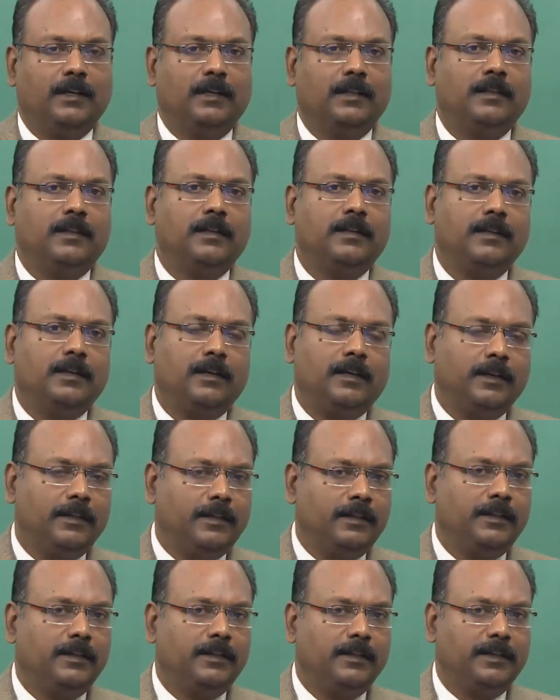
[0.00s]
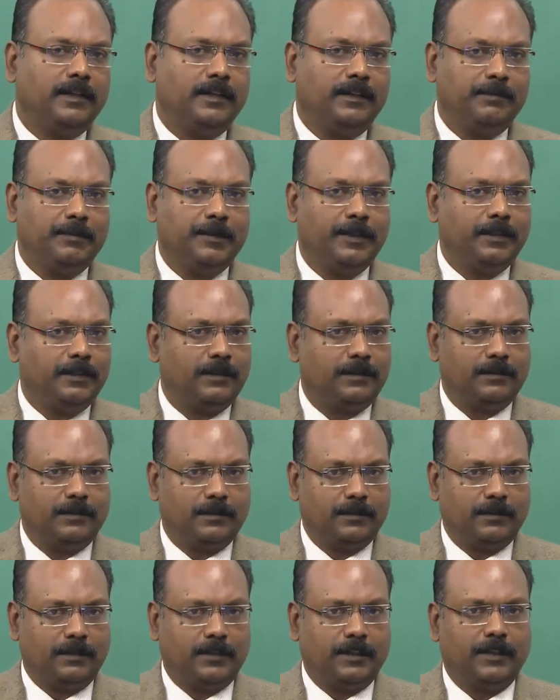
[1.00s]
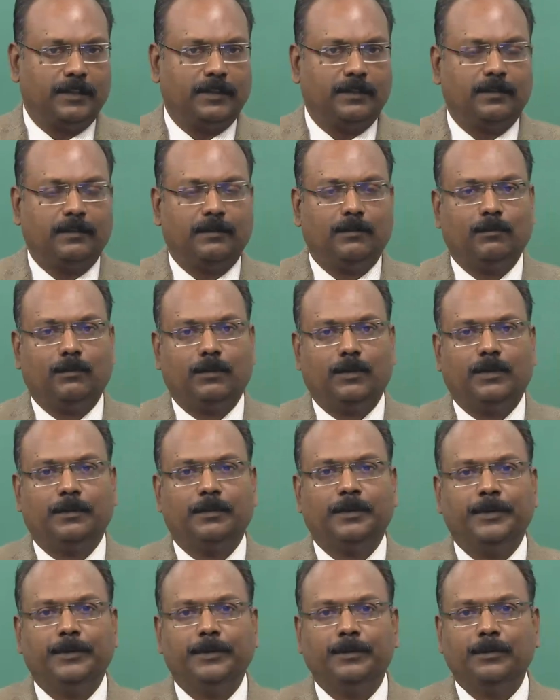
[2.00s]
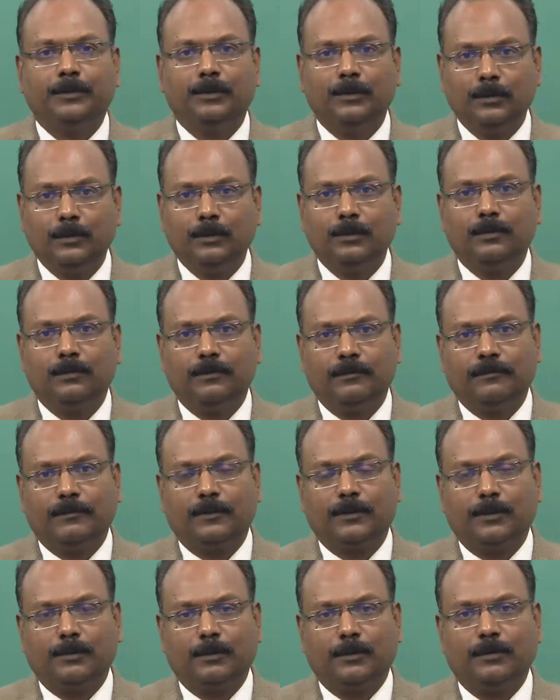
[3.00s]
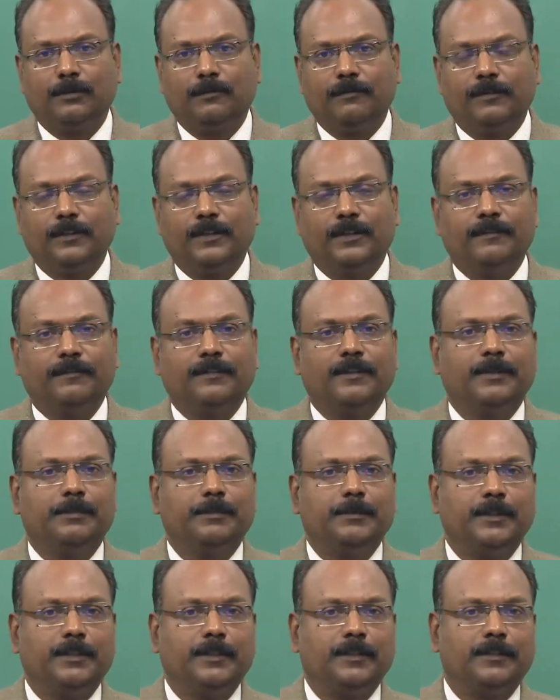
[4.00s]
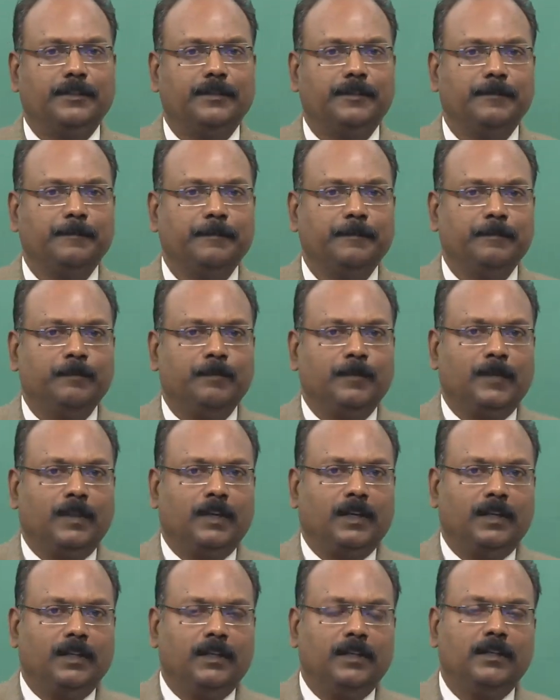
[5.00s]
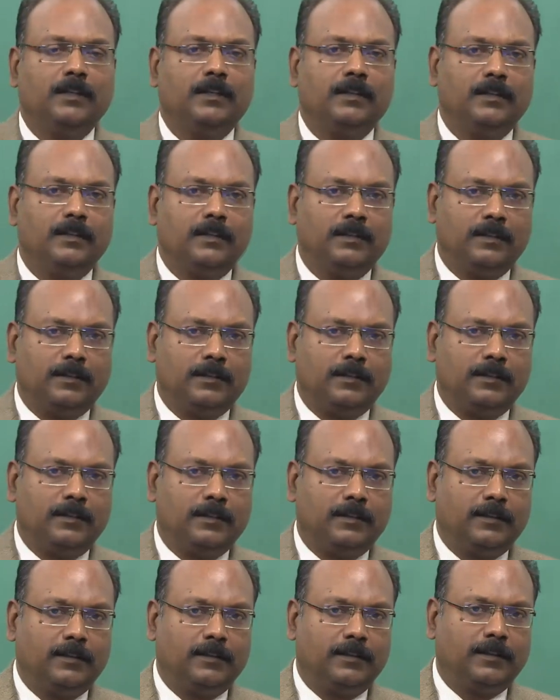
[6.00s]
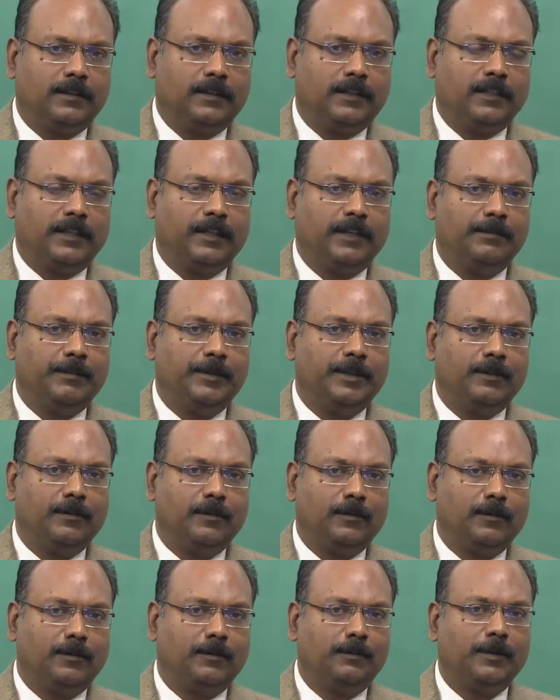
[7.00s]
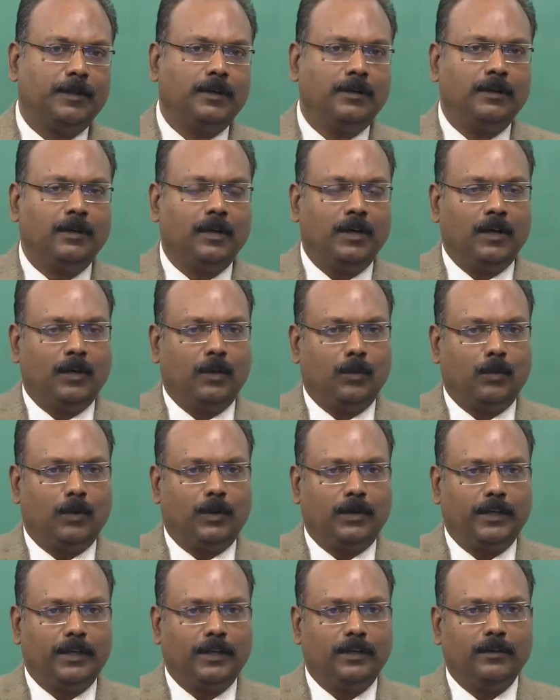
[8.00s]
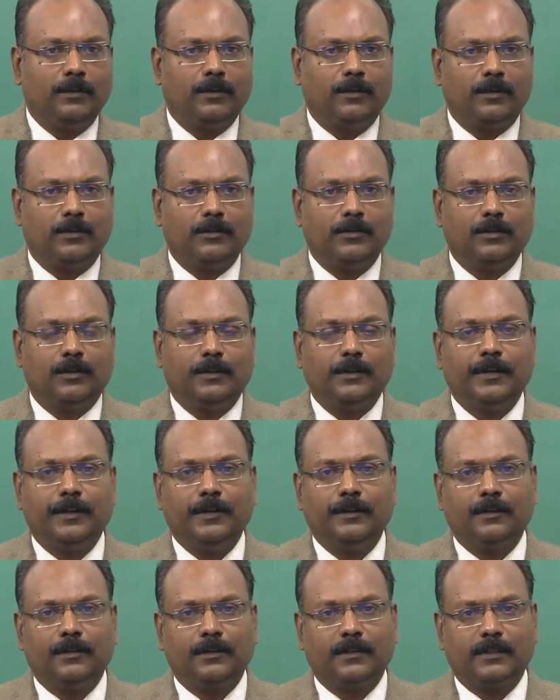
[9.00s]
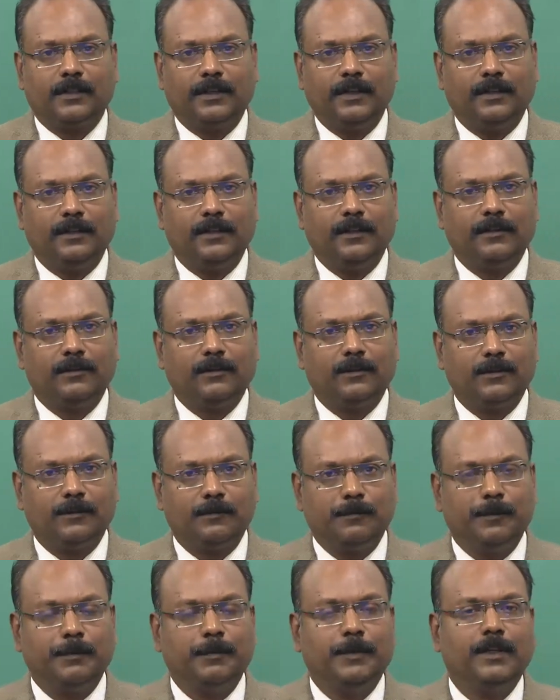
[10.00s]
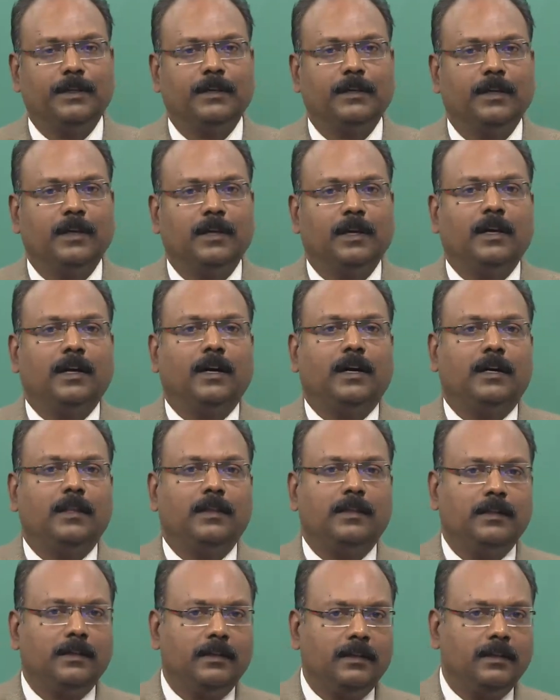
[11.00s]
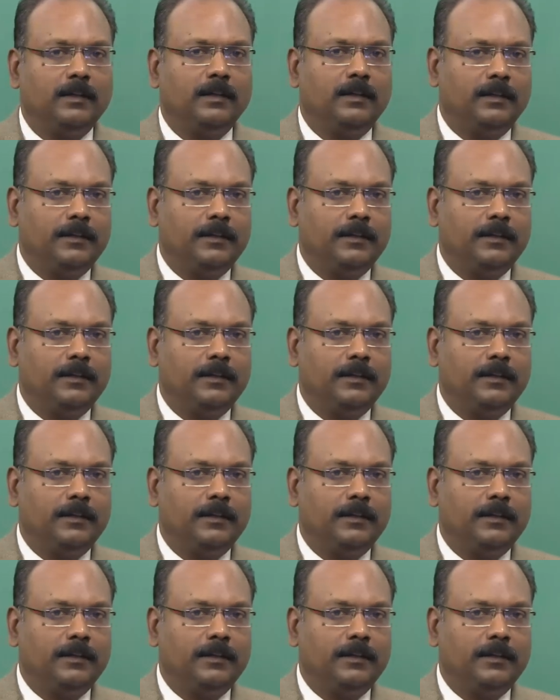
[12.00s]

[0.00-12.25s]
and then either it can be like whatever you do for about 45 minutes and then uh, that can be a normal walking or jogging or cycling or swimming and then